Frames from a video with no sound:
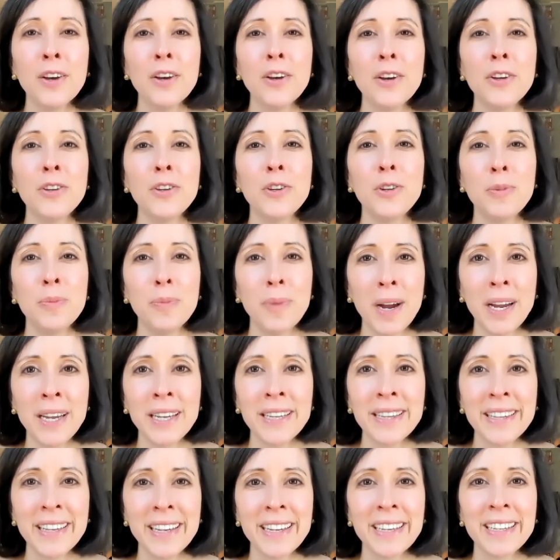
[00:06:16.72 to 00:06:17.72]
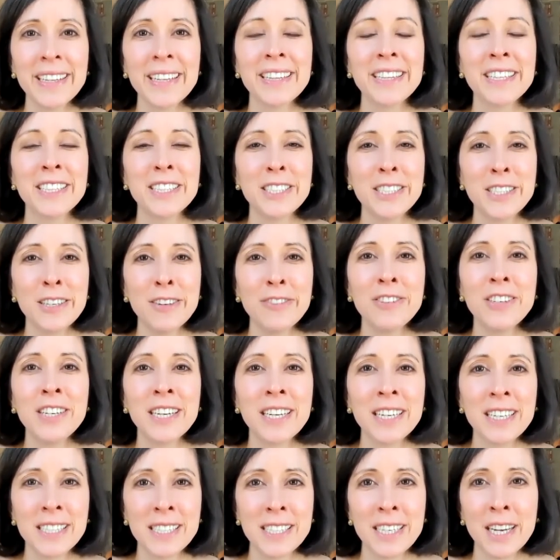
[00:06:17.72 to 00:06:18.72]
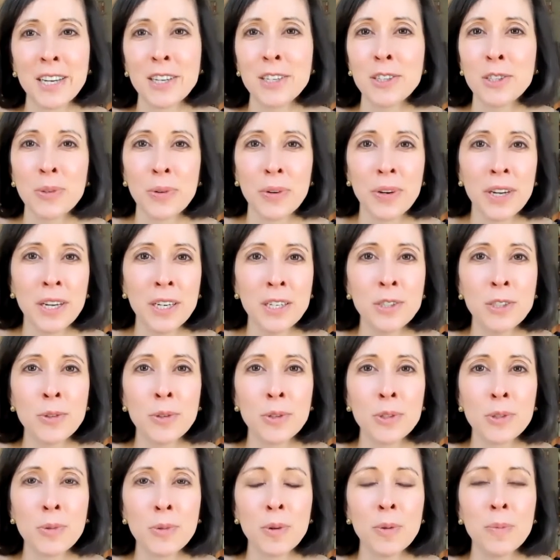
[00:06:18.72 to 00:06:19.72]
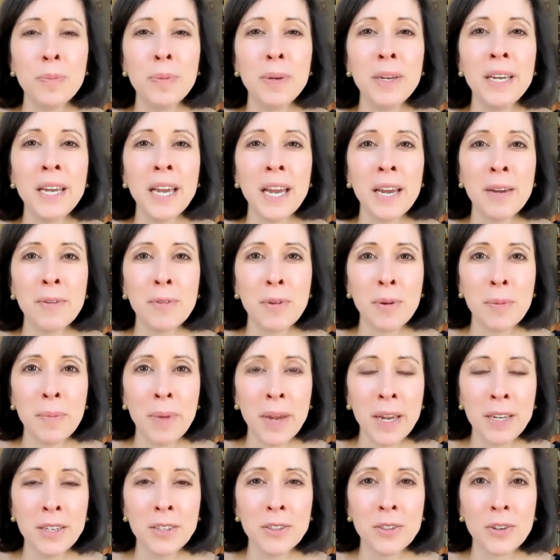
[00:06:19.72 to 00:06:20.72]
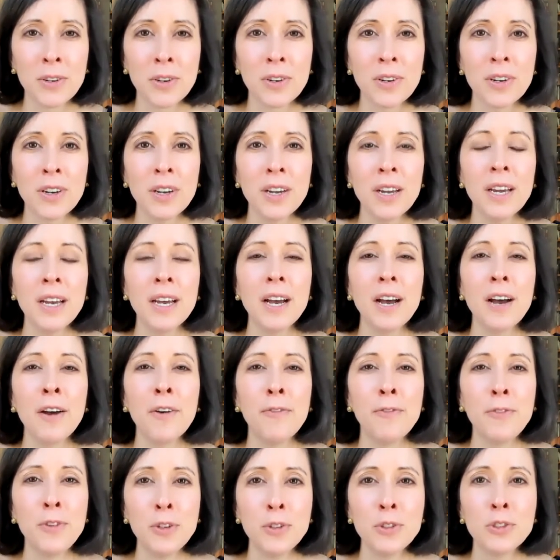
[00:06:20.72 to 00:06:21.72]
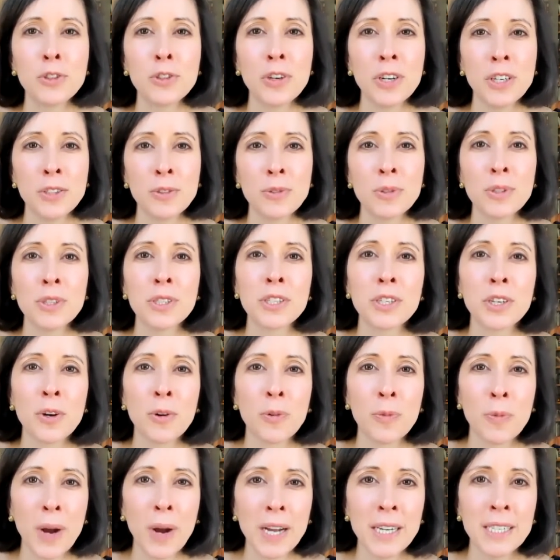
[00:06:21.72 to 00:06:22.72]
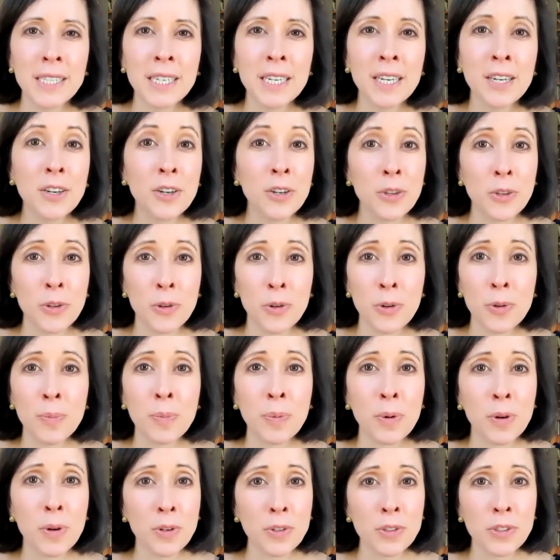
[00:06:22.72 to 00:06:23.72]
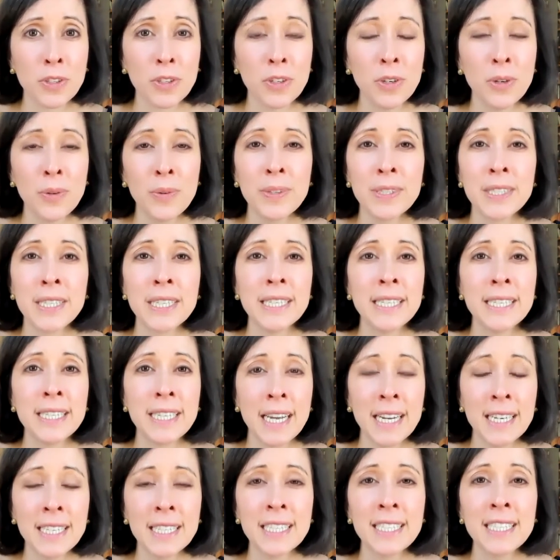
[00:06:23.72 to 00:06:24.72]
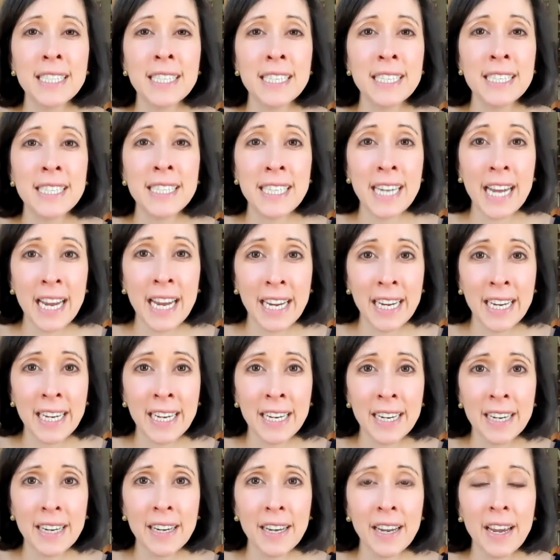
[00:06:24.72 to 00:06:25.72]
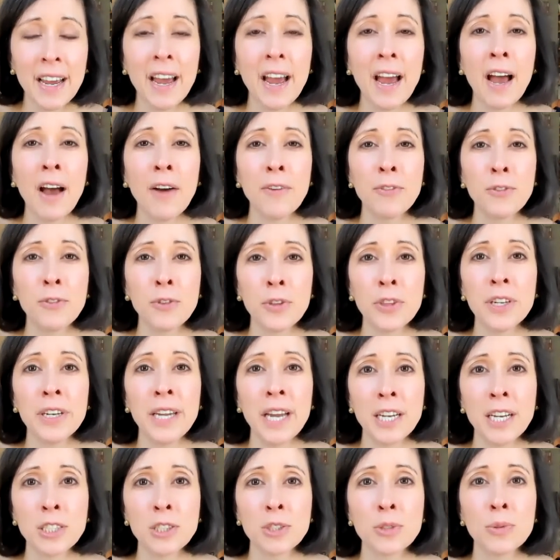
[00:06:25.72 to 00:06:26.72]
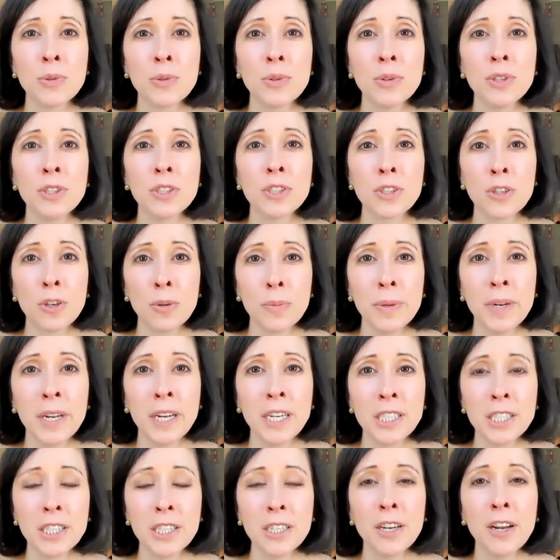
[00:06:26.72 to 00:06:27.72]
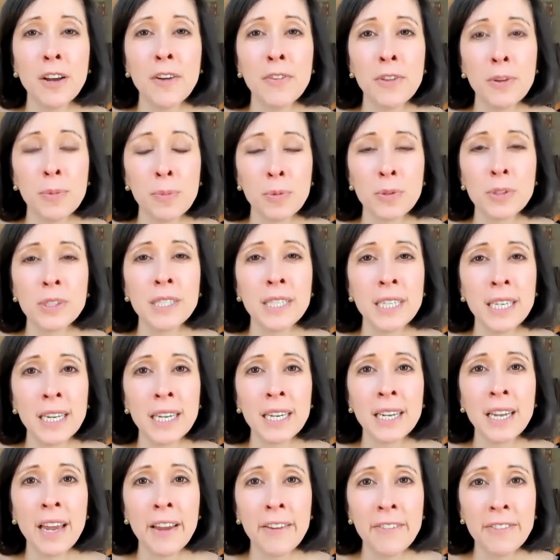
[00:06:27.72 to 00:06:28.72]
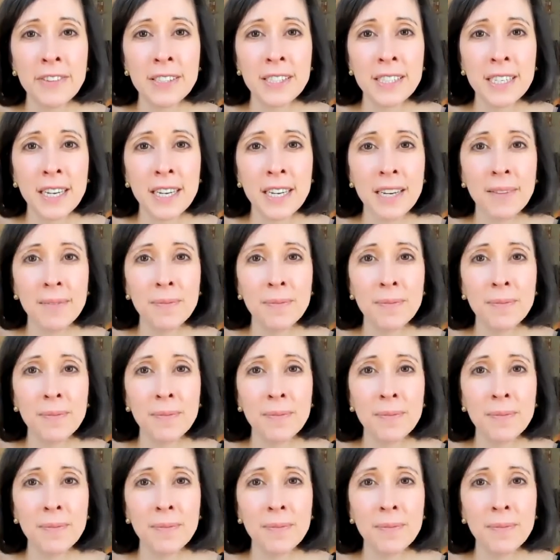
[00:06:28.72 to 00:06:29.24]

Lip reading: You might think that the shifting executory interest would be a remainder, a future interest arising in a third person who is intended to take after the natural termination of the preceding life estate.